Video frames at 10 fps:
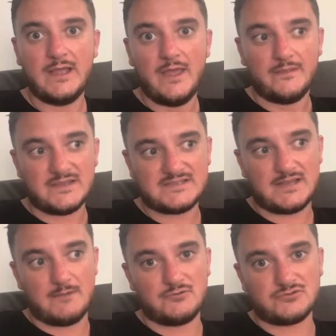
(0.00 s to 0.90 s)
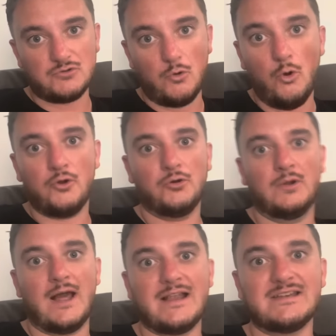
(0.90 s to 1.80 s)
This time there was no
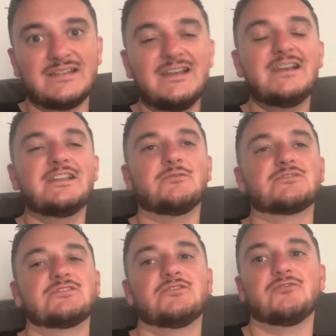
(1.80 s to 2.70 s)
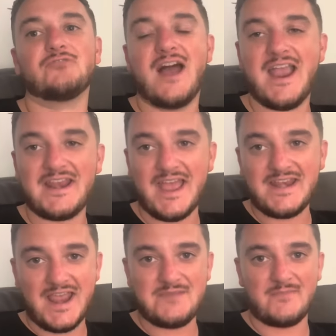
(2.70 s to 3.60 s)
Autoland. There was no Ryanair
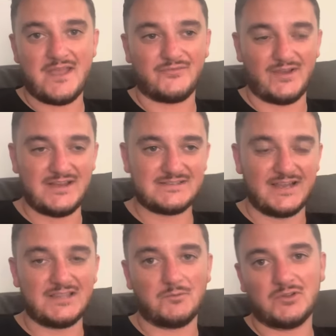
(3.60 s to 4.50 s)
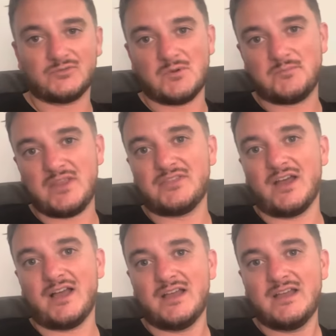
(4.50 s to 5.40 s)
nightmare flights like there was from
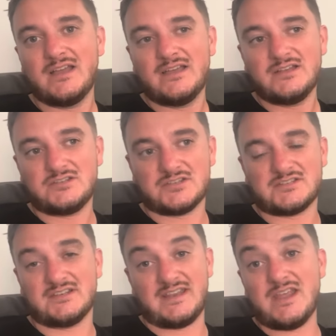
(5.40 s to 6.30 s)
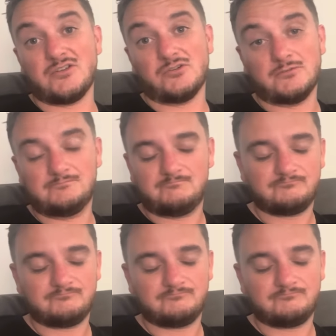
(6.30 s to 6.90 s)
Ibiza just a day ago.